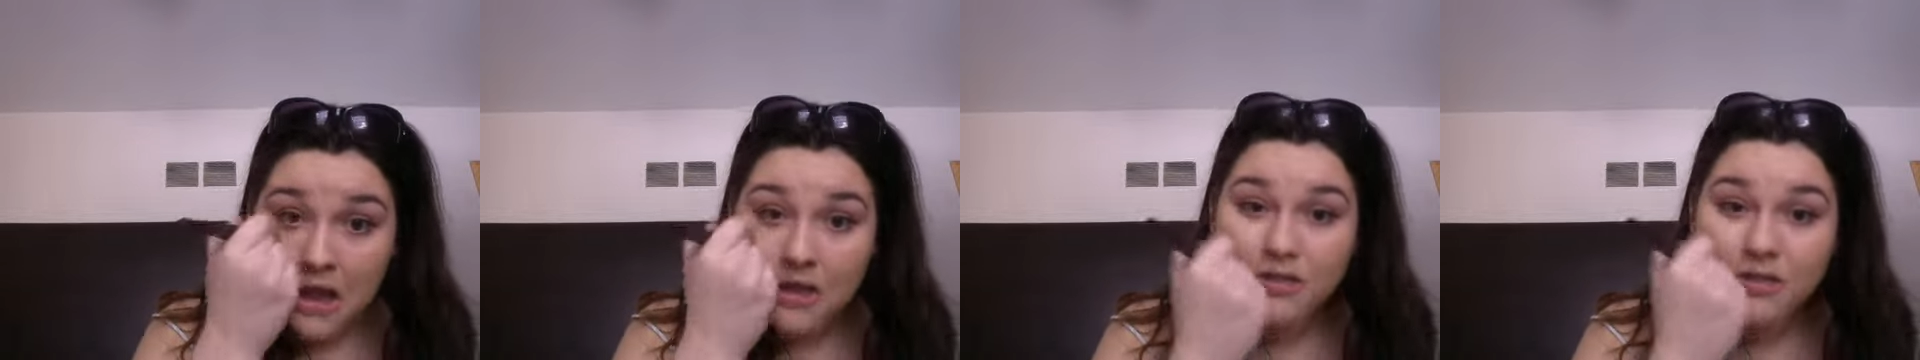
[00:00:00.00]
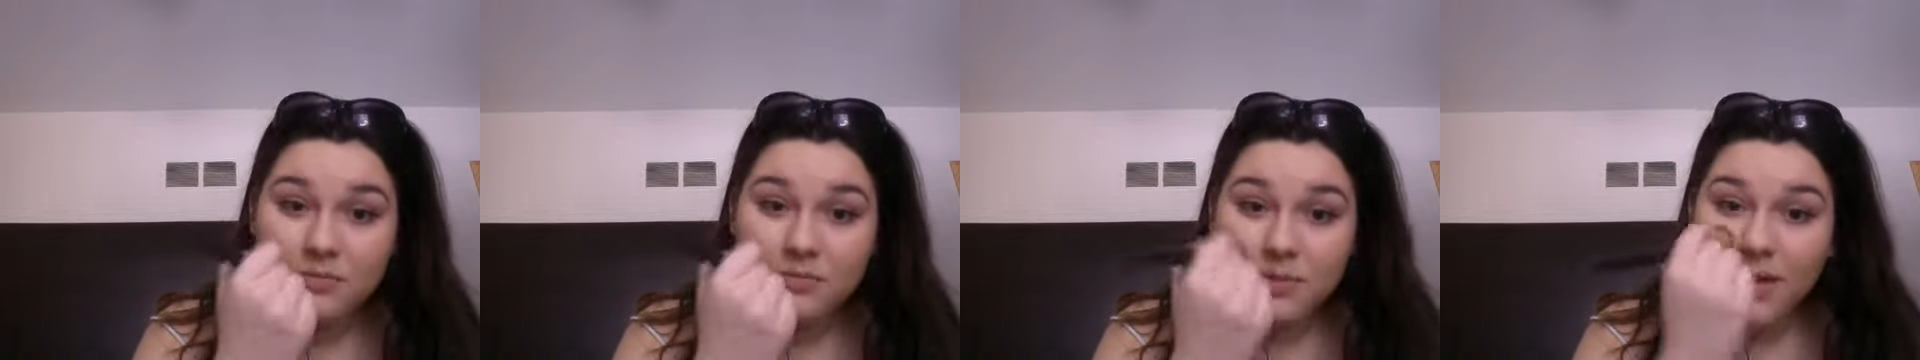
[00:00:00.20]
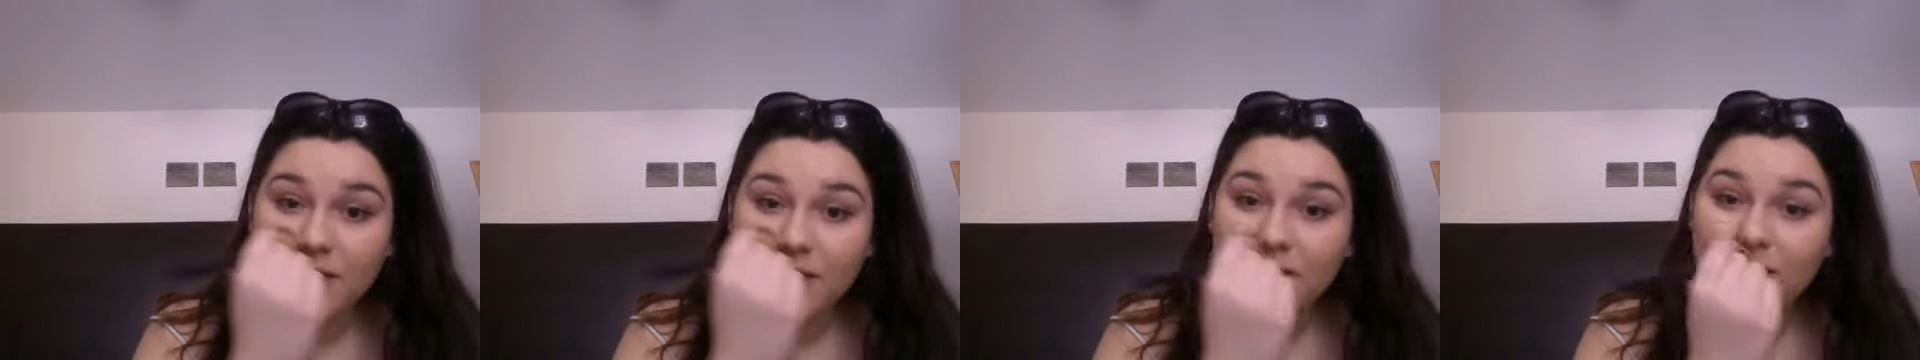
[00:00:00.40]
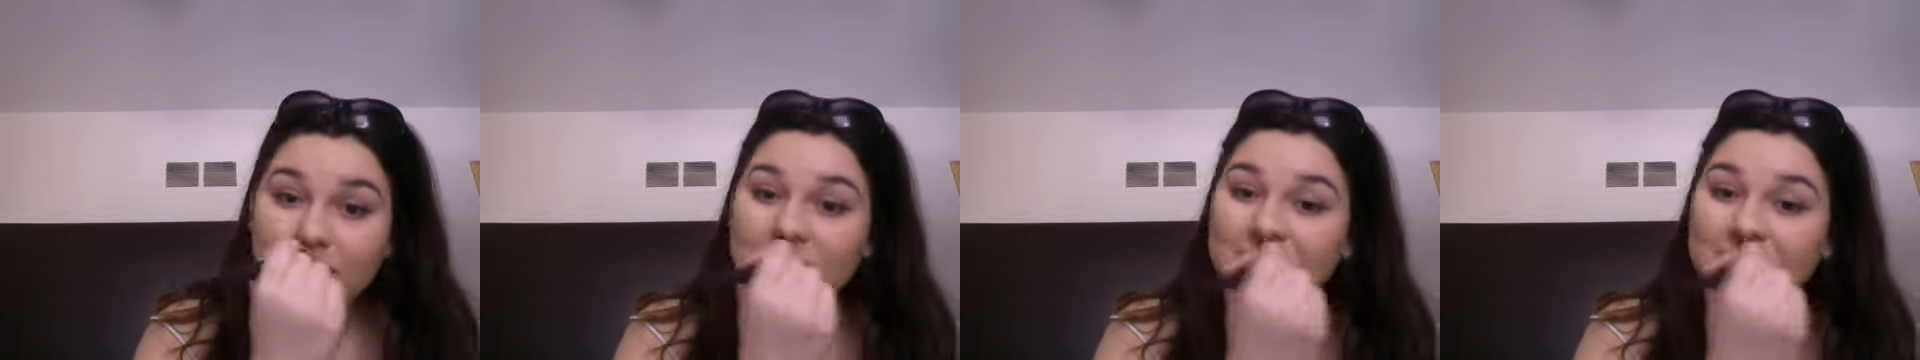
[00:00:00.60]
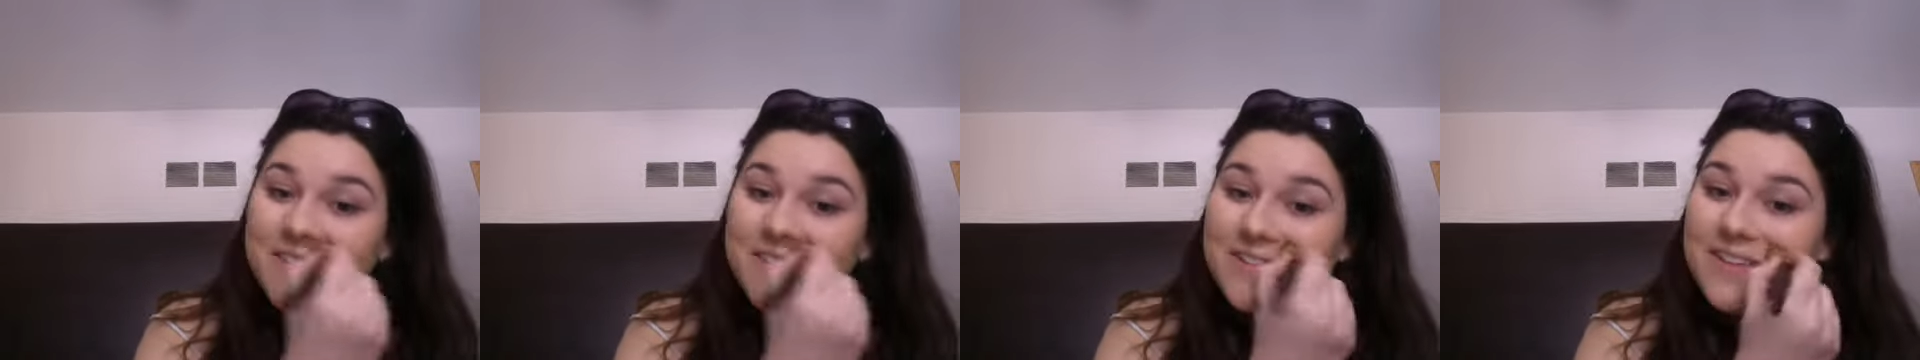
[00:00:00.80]
spend,
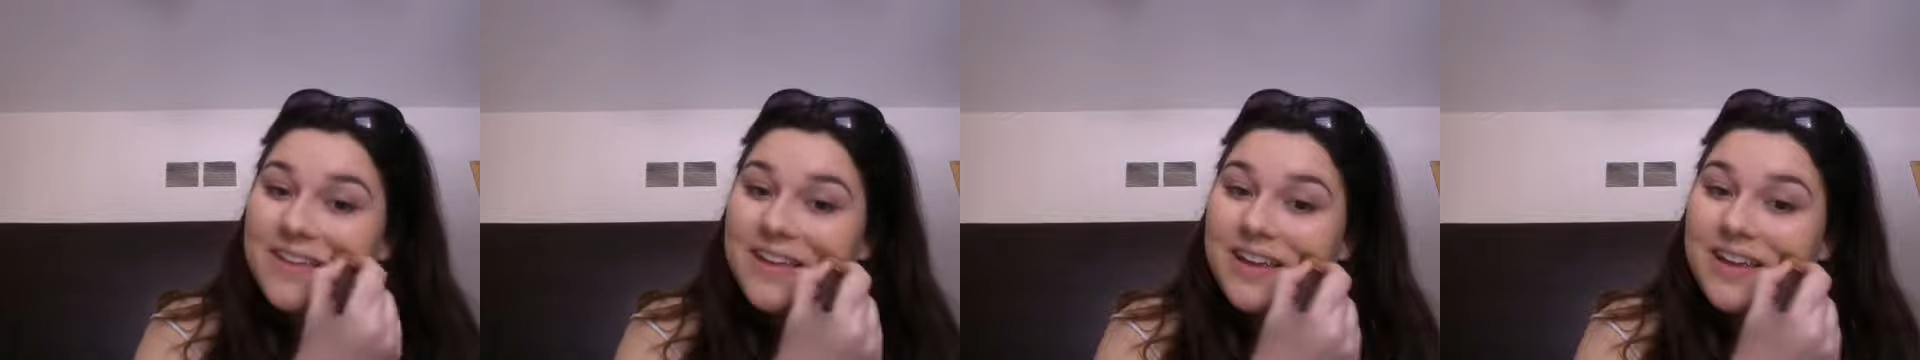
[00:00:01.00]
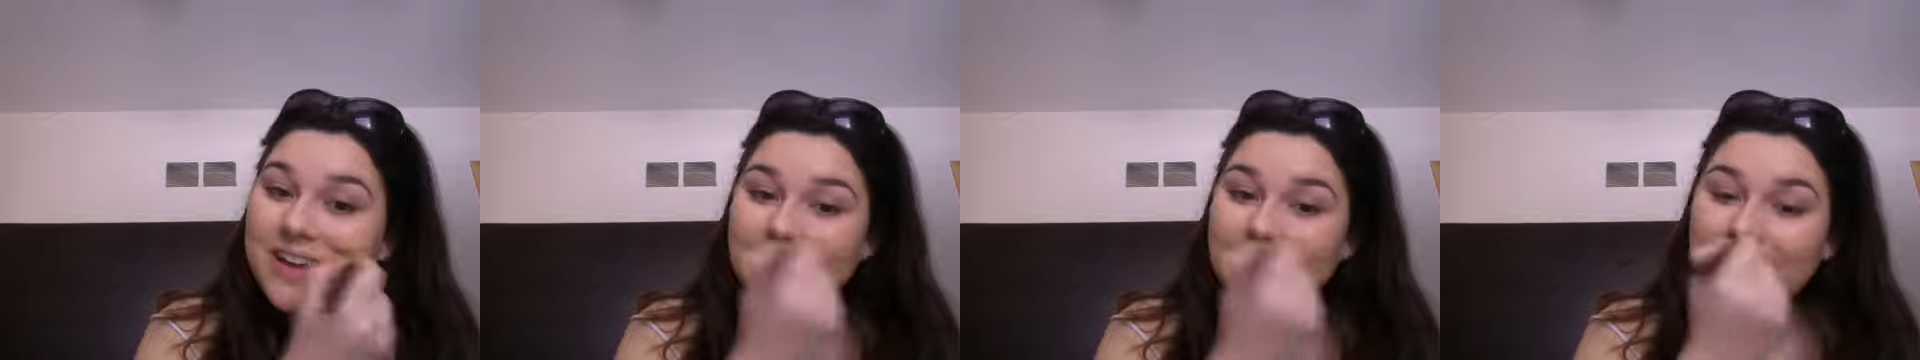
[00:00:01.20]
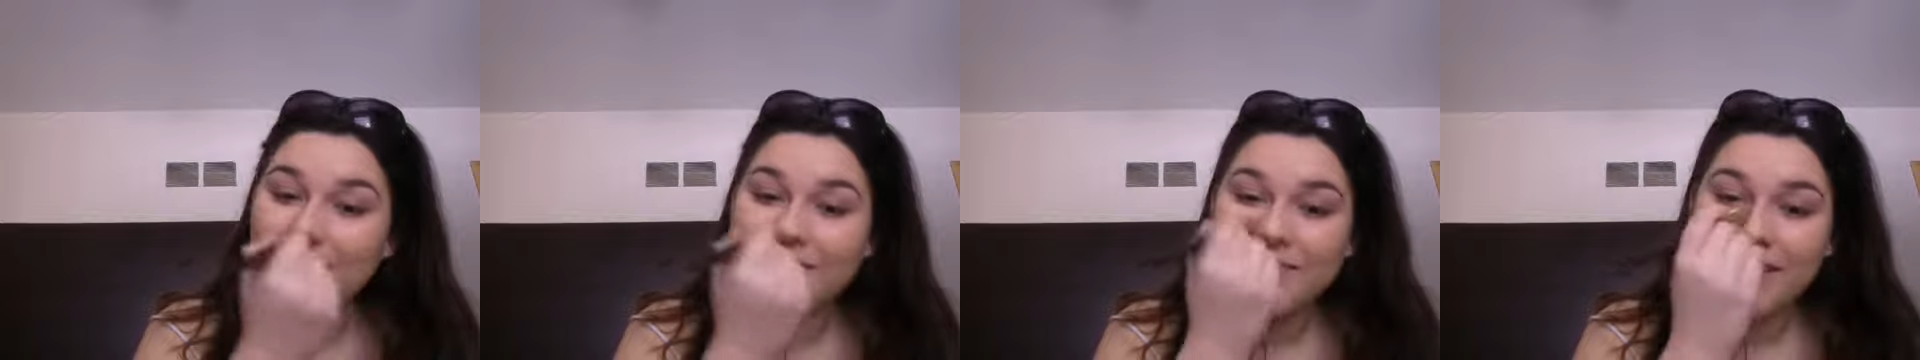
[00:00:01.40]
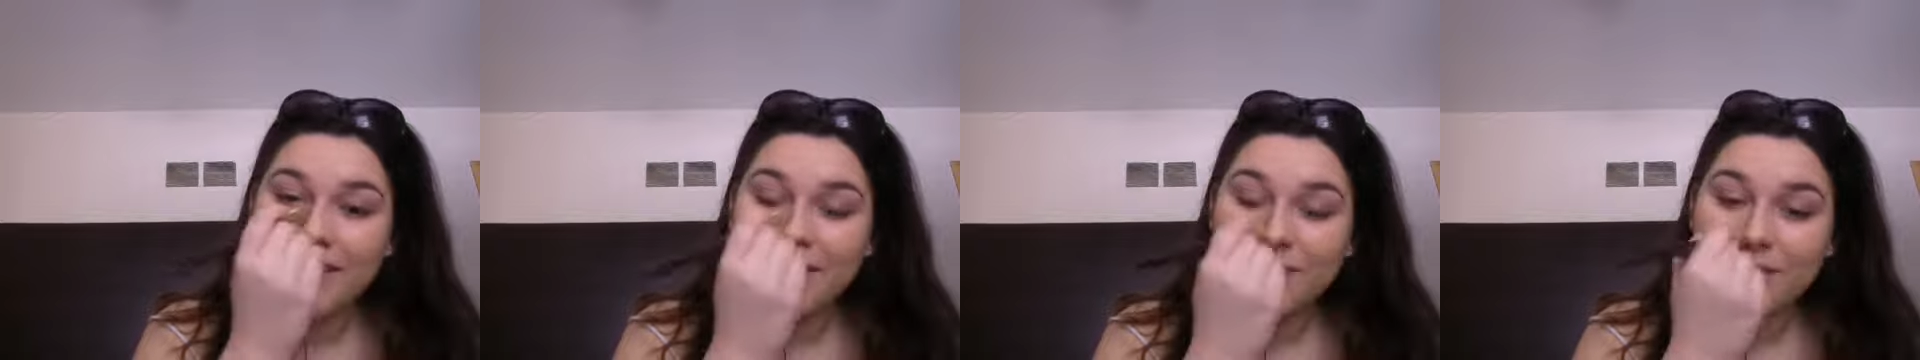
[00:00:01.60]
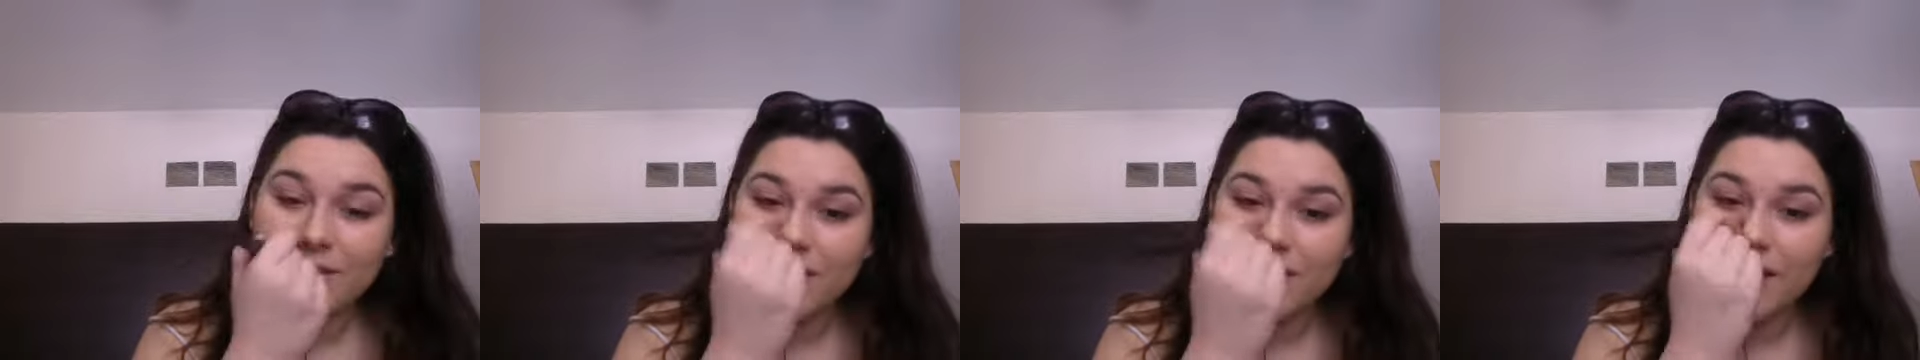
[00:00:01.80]
like, I don't have
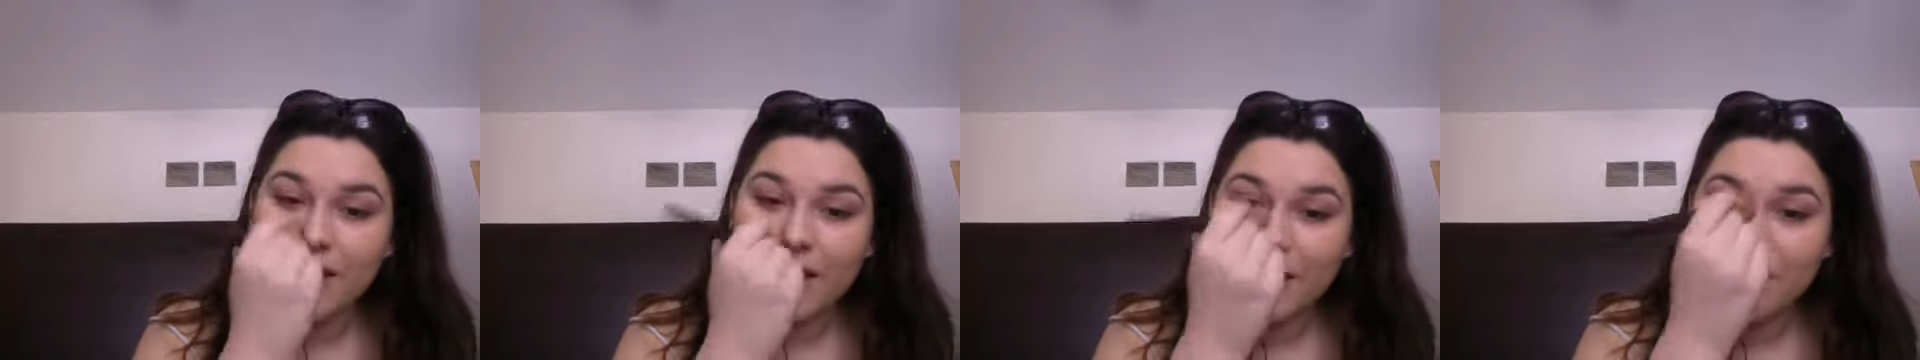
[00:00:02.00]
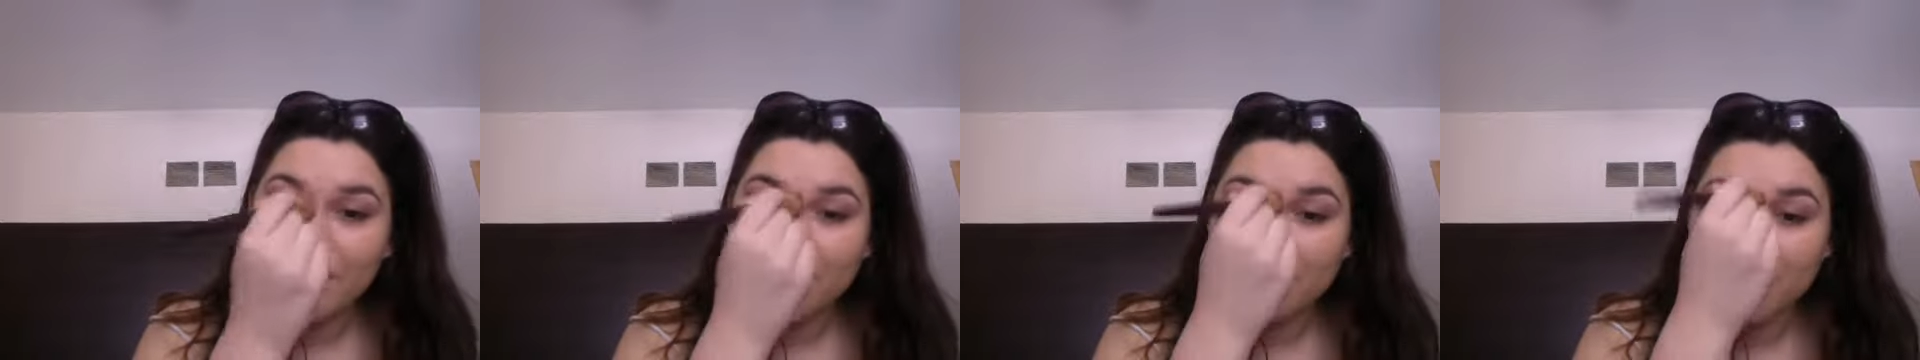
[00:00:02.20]
the time